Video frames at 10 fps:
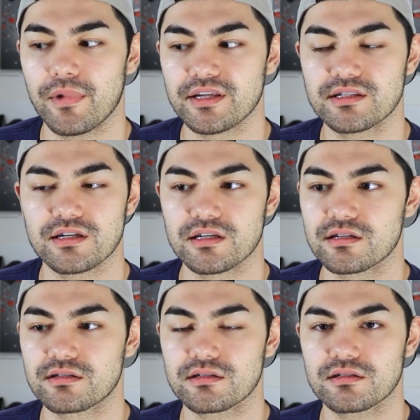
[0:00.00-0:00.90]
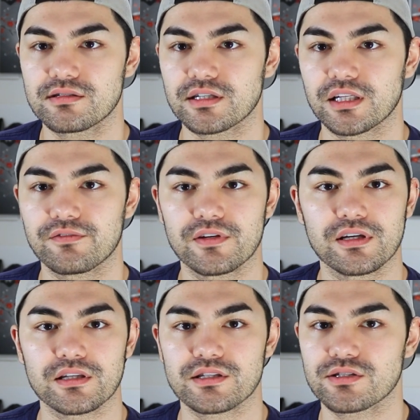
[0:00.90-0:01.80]
My skin is
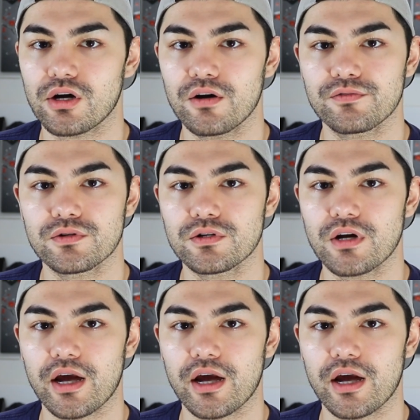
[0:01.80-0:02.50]
significantly softer,